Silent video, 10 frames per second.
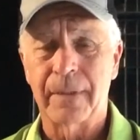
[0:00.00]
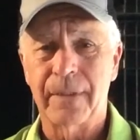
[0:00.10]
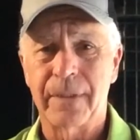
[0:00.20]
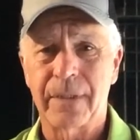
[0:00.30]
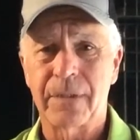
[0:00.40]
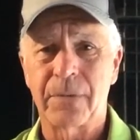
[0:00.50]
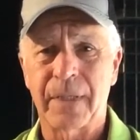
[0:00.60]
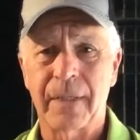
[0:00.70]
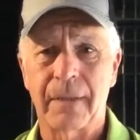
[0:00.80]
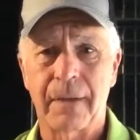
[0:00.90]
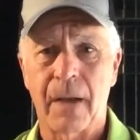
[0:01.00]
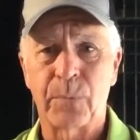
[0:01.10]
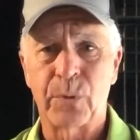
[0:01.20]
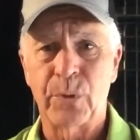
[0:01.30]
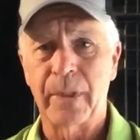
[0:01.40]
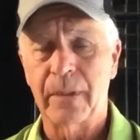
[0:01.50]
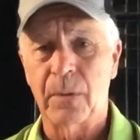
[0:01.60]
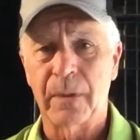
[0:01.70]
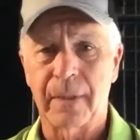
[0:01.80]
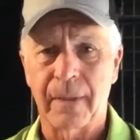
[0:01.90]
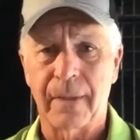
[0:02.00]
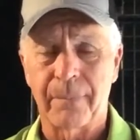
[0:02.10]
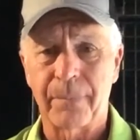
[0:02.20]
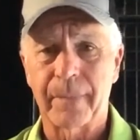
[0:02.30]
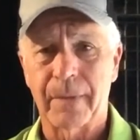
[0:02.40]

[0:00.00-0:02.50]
and you just don't get an opportunity to go out there,